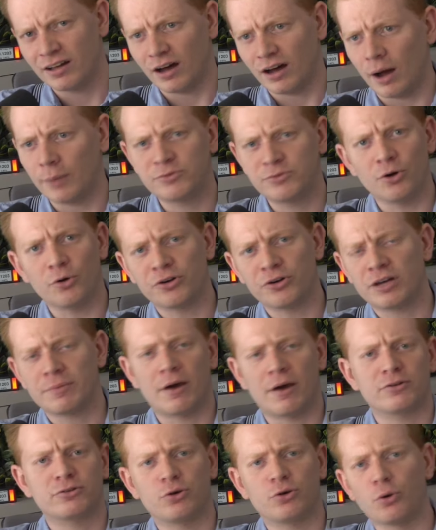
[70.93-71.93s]
I'm talking
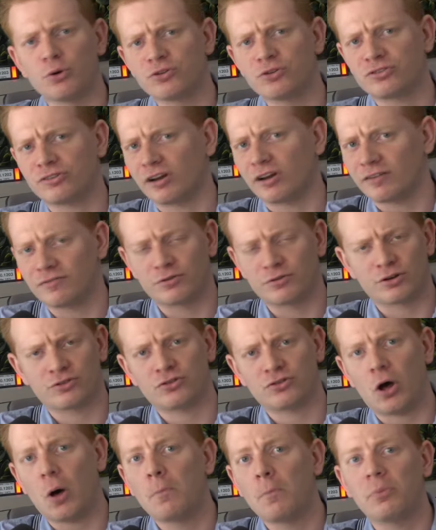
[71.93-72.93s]
about coins like, for
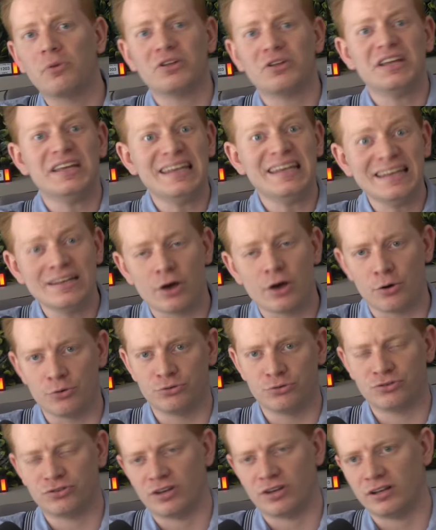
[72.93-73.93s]
example, E O
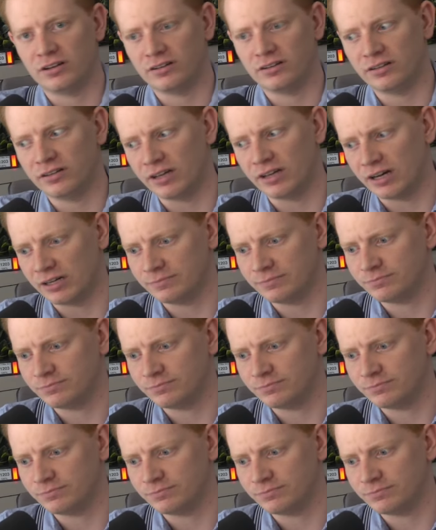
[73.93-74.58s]
S, and yeah,